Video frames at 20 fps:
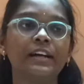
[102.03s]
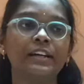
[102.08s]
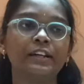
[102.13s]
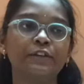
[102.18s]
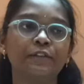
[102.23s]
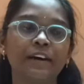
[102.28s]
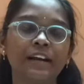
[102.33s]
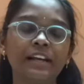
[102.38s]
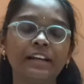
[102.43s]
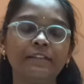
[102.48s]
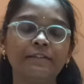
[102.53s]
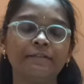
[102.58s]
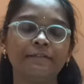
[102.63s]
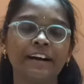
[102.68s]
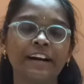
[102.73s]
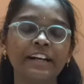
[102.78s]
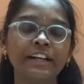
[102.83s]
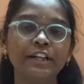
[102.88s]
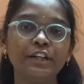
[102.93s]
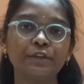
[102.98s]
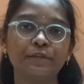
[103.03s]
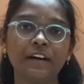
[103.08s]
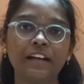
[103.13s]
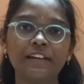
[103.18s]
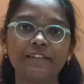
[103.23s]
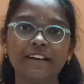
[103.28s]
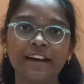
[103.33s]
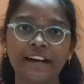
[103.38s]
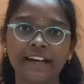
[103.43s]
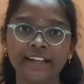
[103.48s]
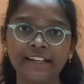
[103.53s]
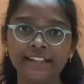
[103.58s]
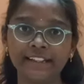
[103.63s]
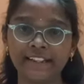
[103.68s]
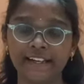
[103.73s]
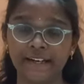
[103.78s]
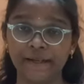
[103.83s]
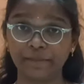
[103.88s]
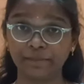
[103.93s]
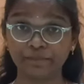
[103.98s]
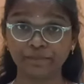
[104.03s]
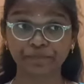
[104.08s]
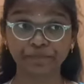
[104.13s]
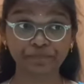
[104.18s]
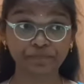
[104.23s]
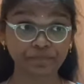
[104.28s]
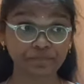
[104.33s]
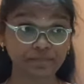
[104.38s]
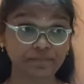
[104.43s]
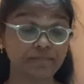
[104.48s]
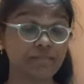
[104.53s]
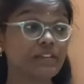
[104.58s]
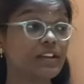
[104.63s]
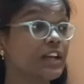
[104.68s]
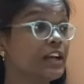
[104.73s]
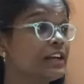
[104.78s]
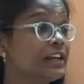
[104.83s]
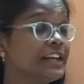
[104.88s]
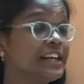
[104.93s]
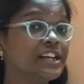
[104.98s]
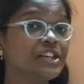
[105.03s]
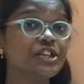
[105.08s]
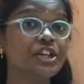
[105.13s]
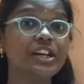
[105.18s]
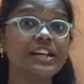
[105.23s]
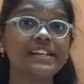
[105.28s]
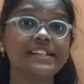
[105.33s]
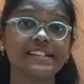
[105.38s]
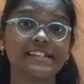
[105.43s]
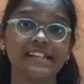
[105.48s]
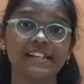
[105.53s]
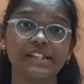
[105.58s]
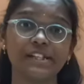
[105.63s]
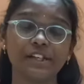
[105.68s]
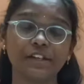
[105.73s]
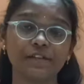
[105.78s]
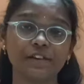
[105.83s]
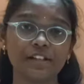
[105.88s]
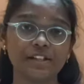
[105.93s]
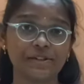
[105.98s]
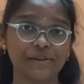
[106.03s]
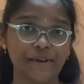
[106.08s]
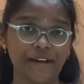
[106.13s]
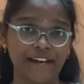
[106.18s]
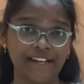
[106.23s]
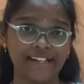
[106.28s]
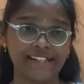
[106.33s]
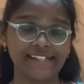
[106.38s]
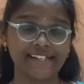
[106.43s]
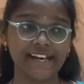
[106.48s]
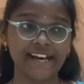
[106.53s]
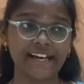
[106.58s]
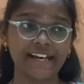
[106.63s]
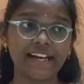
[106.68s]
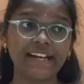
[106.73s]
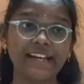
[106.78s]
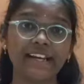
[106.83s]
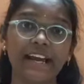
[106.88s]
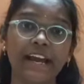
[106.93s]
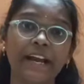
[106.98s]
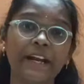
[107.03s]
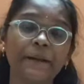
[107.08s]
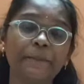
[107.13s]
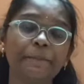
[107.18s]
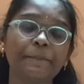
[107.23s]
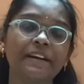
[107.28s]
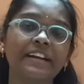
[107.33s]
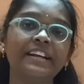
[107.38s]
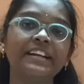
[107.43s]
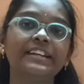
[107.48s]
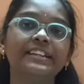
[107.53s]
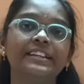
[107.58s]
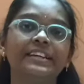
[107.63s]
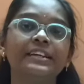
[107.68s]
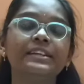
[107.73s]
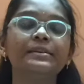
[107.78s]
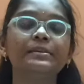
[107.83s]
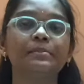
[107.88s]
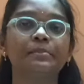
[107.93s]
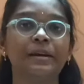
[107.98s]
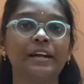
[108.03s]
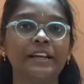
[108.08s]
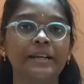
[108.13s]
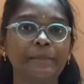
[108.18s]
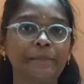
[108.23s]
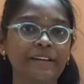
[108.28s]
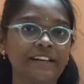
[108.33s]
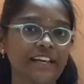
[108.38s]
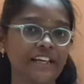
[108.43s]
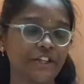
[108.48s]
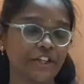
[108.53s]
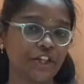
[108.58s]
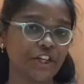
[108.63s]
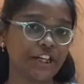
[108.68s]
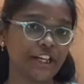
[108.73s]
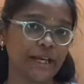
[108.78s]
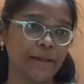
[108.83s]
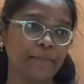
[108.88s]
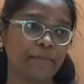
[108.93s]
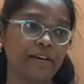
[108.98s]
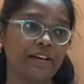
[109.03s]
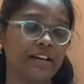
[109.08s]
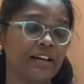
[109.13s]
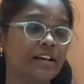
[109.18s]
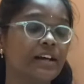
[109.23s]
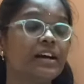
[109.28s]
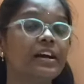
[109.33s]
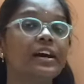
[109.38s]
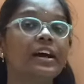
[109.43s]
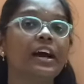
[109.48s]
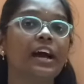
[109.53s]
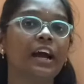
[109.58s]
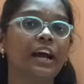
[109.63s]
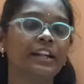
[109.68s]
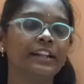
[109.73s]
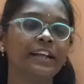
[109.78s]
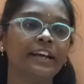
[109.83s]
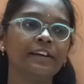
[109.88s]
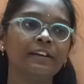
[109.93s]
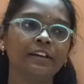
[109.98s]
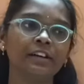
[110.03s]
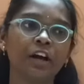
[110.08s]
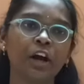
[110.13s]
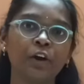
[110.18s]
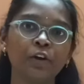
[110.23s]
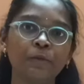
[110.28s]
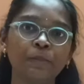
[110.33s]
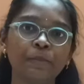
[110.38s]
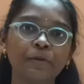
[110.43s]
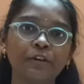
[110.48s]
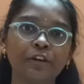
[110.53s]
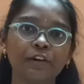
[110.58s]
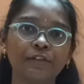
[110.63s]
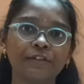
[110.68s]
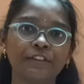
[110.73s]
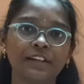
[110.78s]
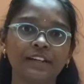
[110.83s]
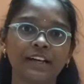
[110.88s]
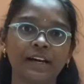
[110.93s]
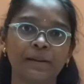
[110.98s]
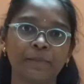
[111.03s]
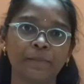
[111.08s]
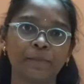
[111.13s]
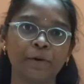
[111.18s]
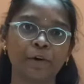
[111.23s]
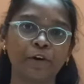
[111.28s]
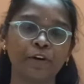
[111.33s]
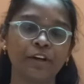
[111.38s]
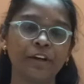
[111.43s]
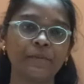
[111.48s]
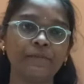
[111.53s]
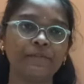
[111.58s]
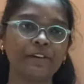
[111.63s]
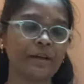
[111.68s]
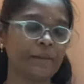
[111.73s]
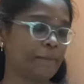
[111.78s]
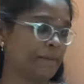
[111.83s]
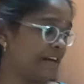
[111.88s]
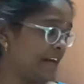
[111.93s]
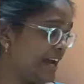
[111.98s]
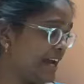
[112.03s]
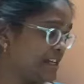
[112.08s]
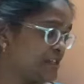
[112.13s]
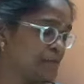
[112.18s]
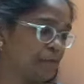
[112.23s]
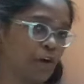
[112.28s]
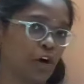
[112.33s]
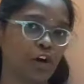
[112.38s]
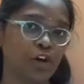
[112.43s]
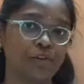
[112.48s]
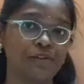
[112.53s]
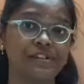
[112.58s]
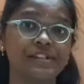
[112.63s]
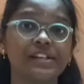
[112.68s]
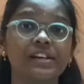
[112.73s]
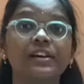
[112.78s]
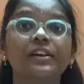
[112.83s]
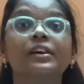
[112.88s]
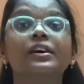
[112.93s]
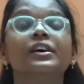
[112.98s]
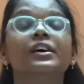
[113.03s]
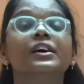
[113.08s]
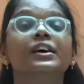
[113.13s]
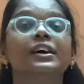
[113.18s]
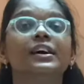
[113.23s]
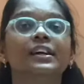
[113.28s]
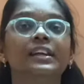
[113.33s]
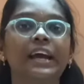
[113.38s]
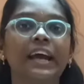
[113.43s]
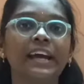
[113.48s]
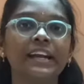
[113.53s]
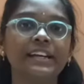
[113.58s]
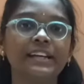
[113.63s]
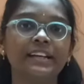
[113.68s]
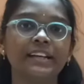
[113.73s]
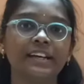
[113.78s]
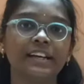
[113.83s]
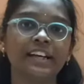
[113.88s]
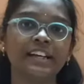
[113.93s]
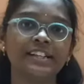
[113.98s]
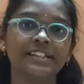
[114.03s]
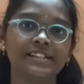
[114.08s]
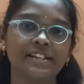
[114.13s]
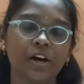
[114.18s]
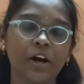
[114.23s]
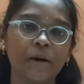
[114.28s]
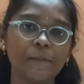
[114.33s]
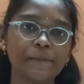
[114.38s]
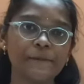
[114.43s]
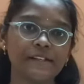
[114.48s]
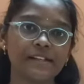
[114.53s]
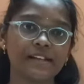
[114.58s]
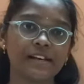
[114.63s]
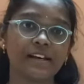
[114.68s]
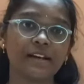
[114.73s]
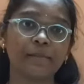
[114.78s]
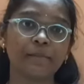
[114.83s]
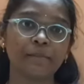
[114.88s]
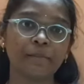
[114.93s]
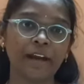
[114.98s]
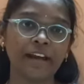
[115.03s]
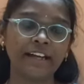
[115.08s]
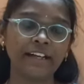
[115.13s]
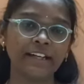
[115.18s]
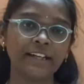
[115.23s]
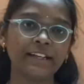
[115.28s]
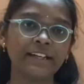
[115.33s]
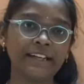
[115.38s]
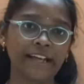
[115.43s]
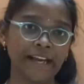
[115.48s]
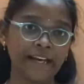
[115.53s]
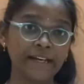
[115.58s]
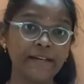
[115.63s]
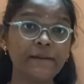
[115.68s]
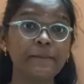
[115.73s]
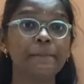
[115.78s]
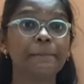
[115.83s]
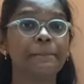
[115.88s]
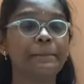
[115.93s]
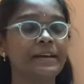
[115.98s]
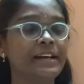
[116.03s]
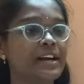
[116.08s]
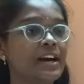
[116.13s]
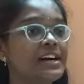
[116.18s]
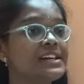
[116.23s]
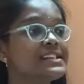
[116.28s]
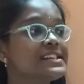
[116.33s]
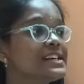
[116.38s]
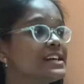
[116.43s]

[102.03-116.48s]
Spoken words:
1, 12 and 3. Initialize C is equals to n star I and print the multiplication table. The output of the program will be as follows. And it stops at 10 because